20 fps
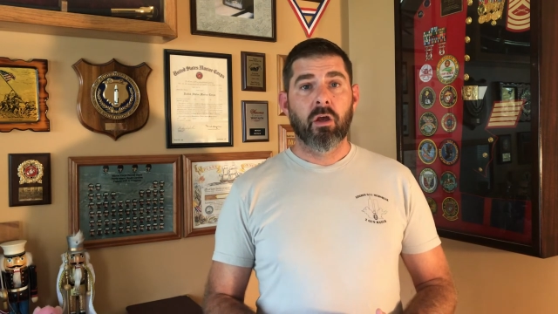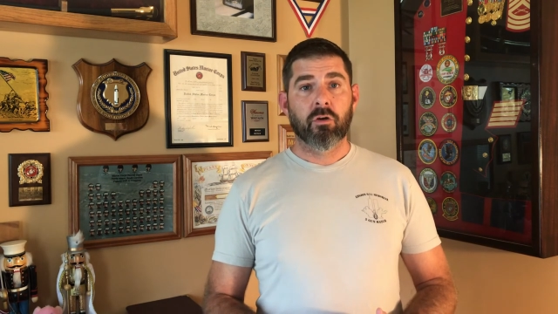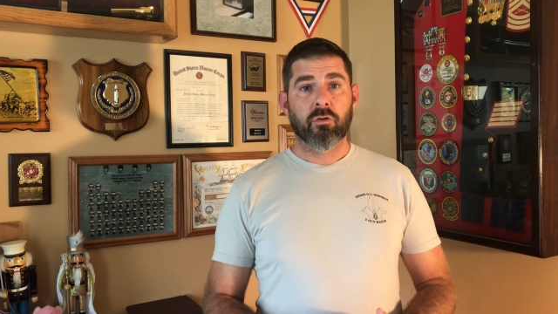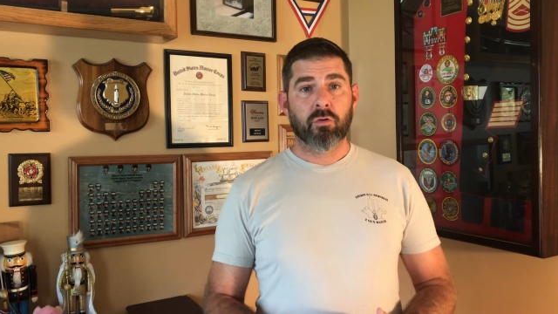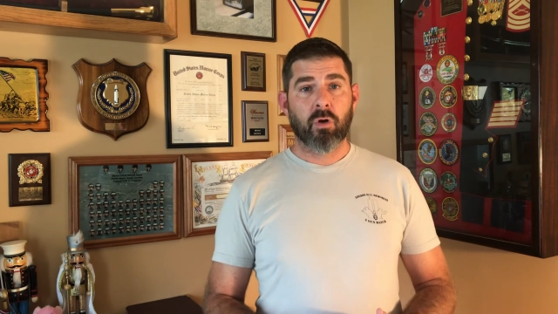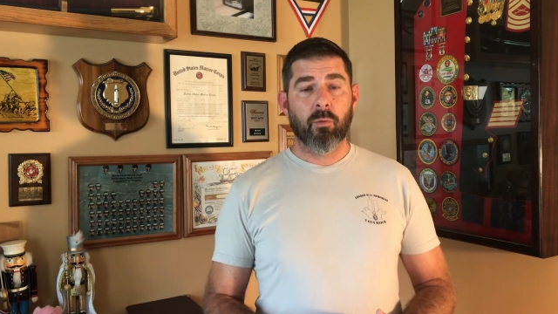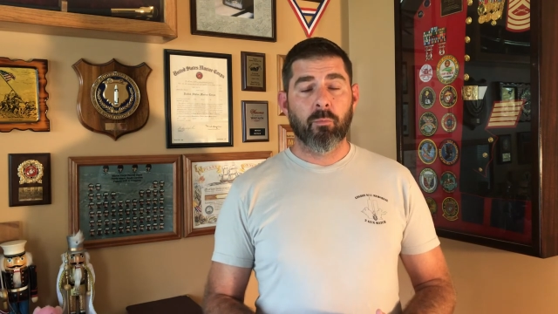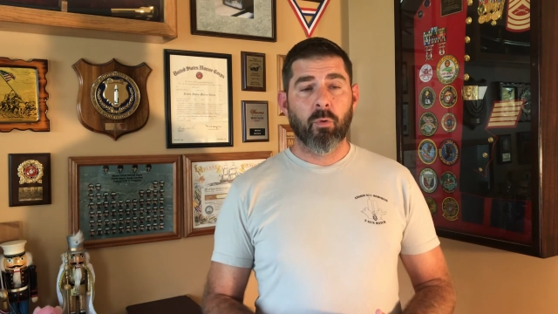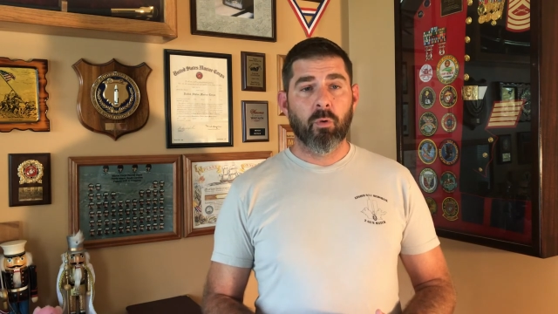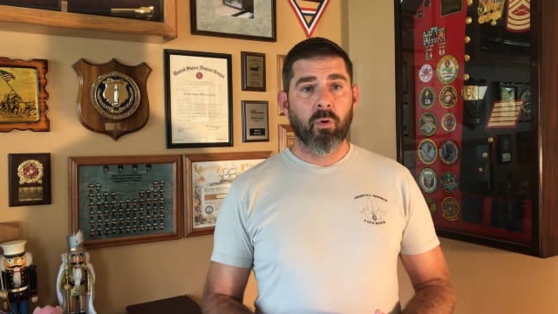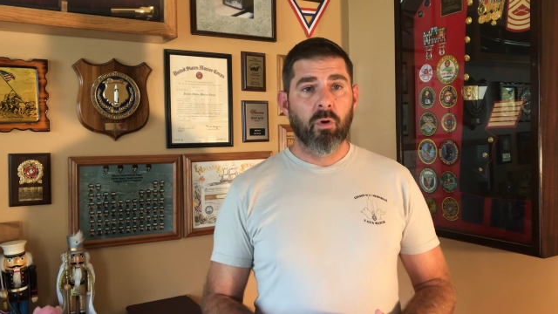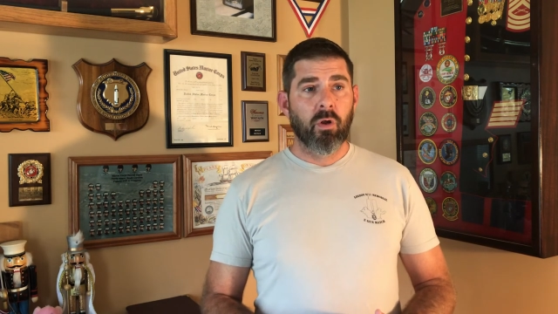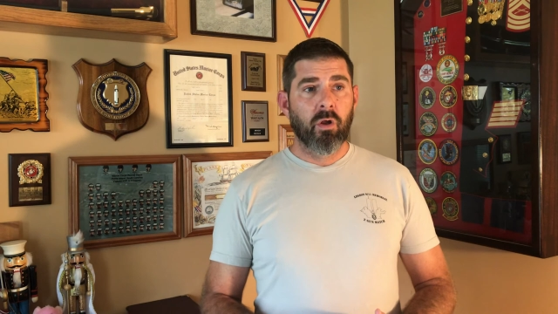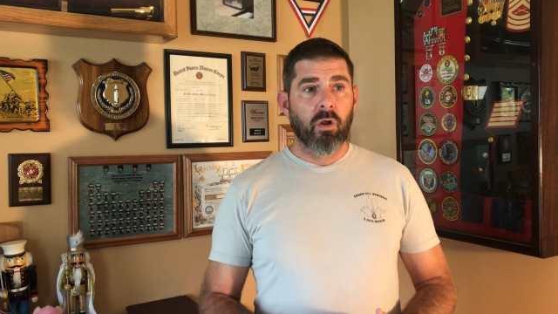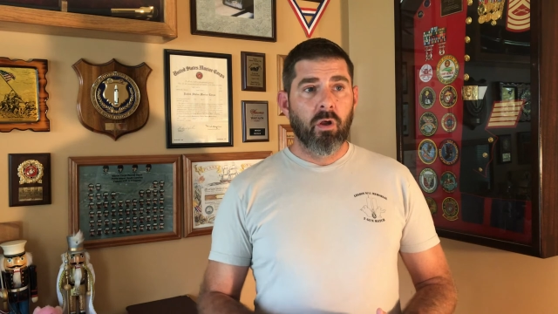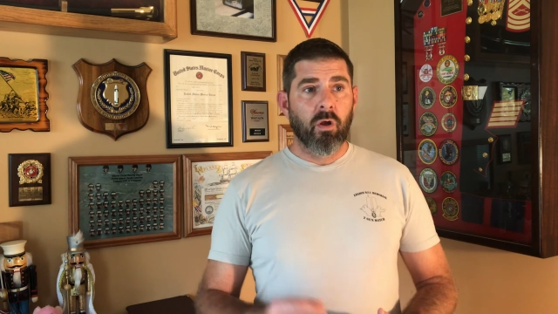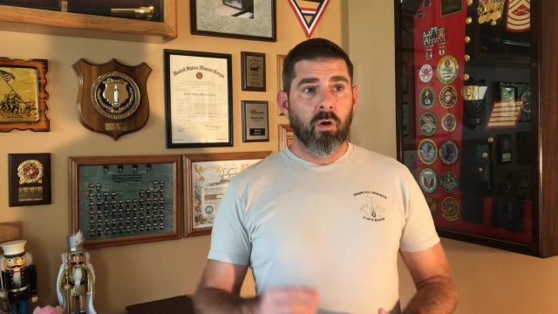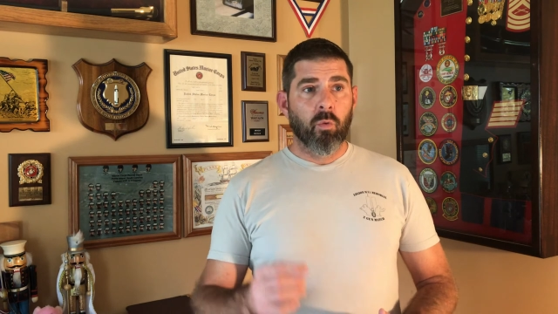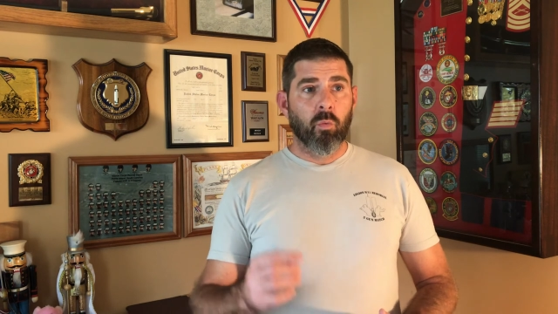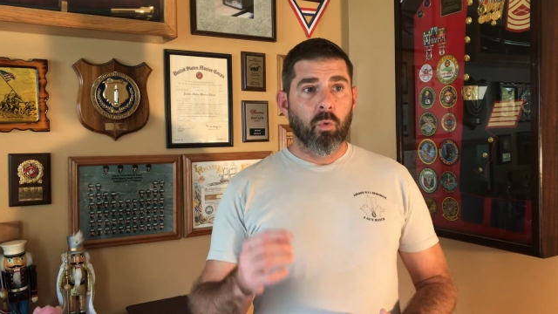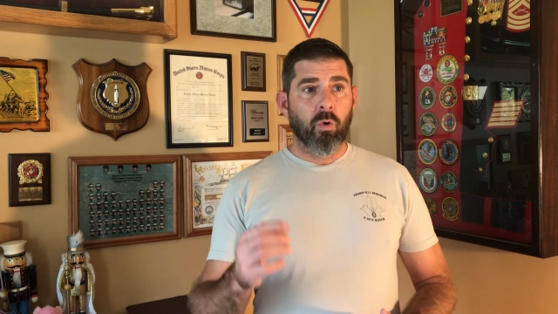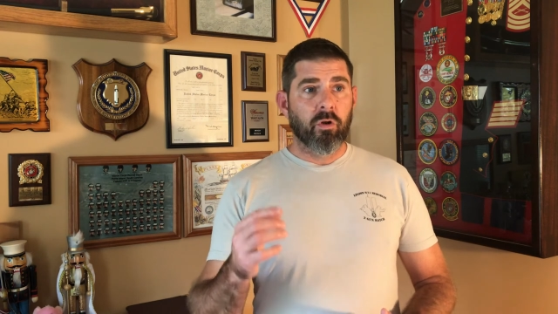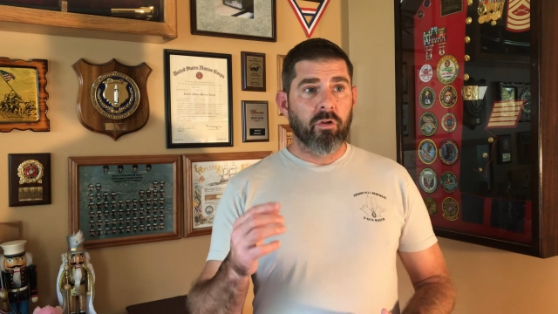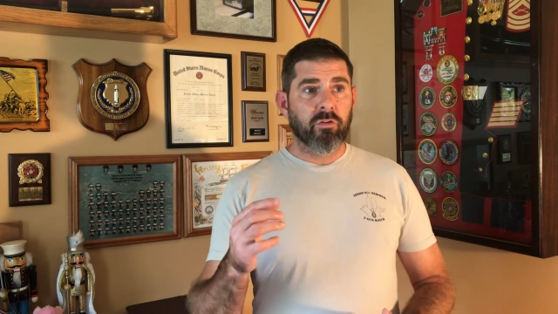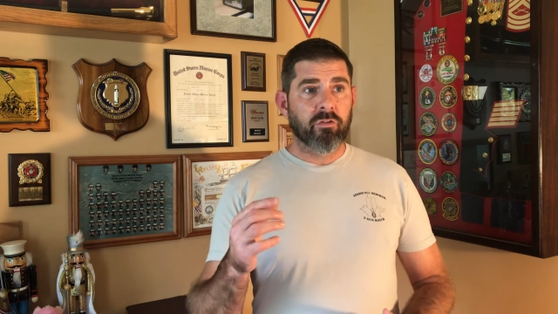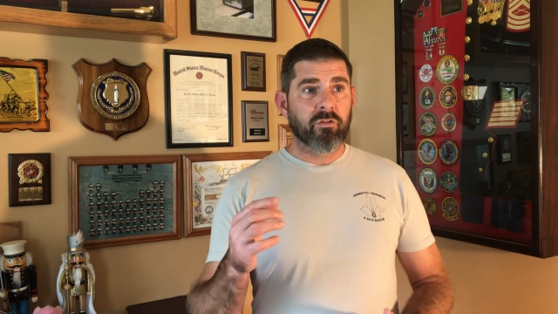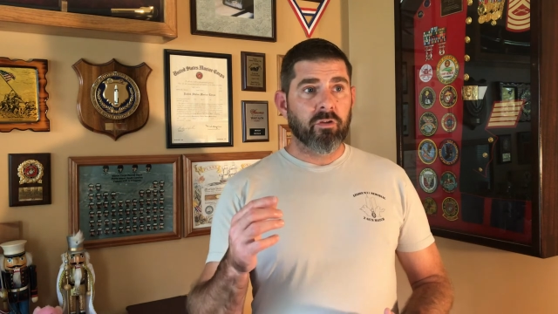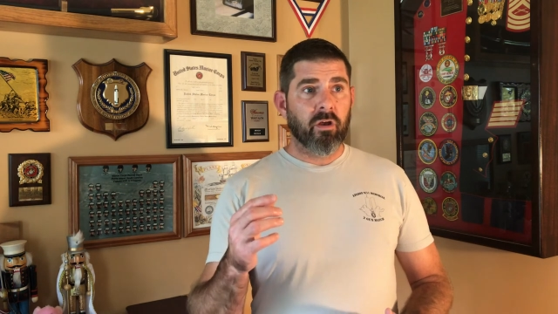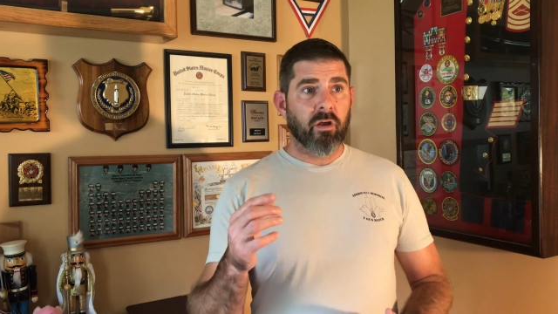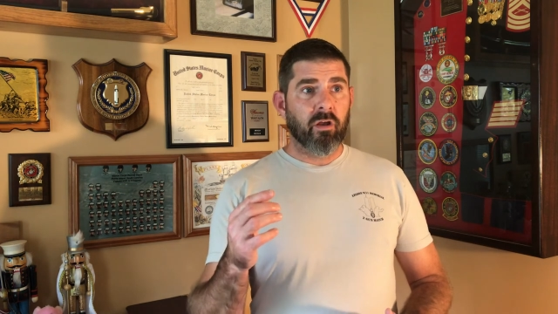Trumbull
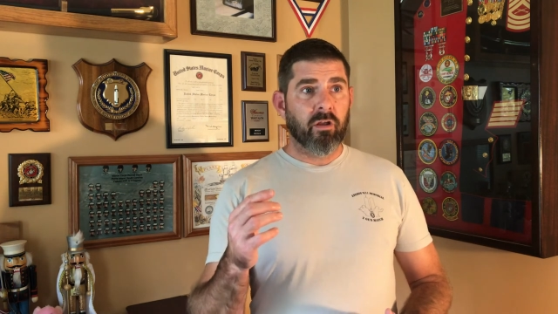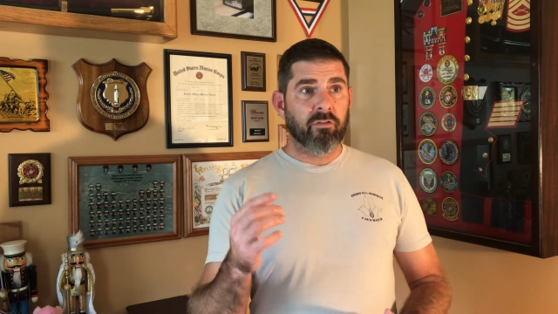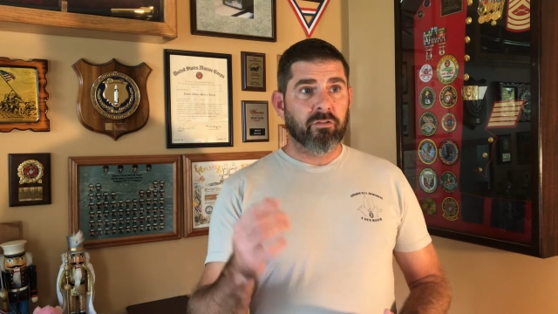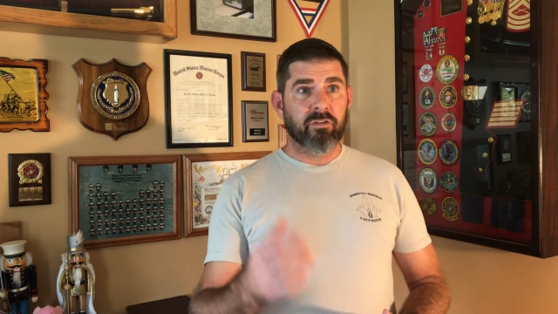was uh,